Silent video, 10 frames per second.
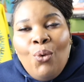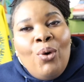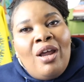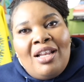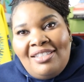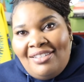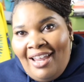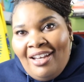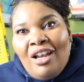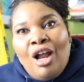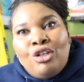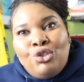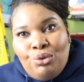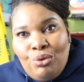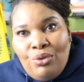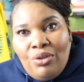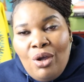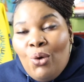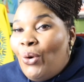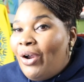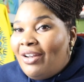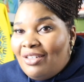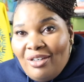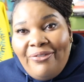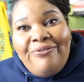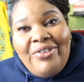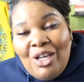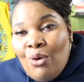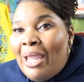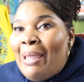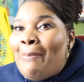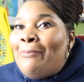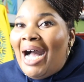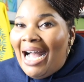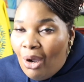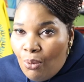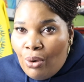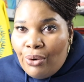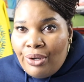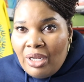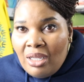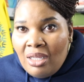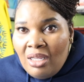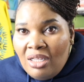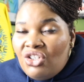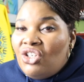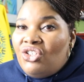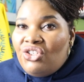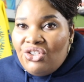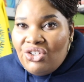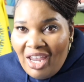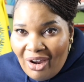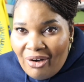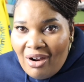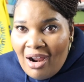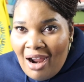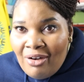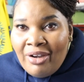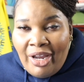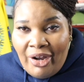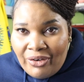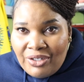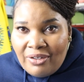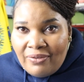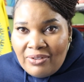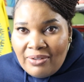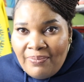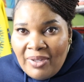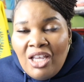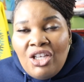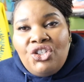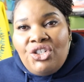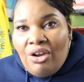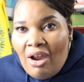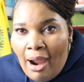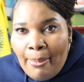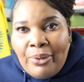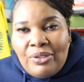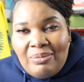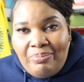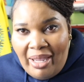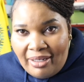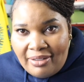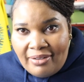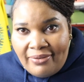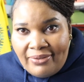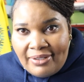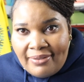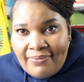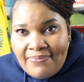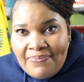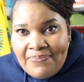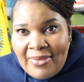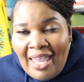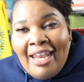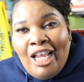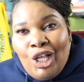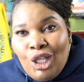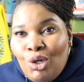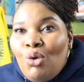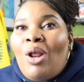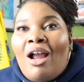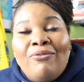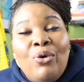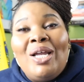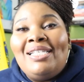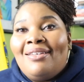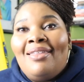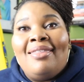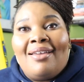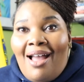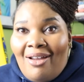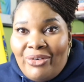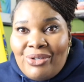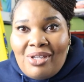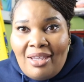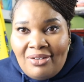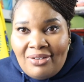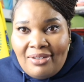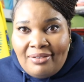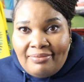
We're going to stand in our truth. We're going to feel empowered to share our narratives, share our perspectives, and include our voice in the conversation.